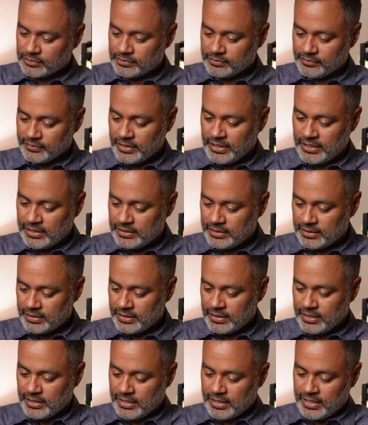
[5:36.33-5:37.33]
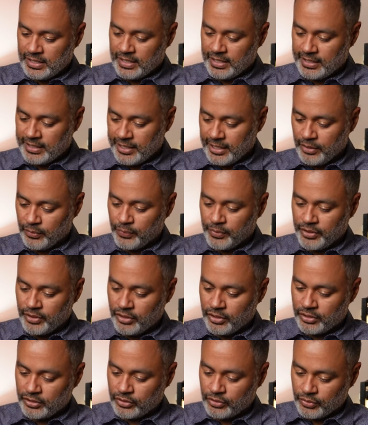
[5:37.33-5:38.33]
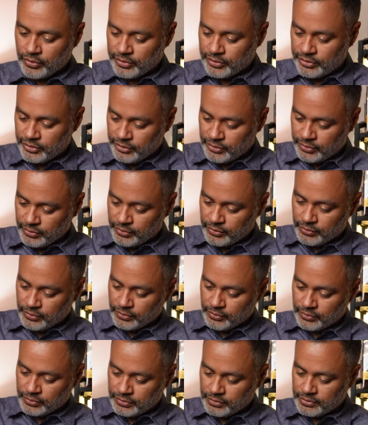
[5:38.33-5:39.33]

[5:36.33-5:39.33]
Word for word: all right? And then we are going to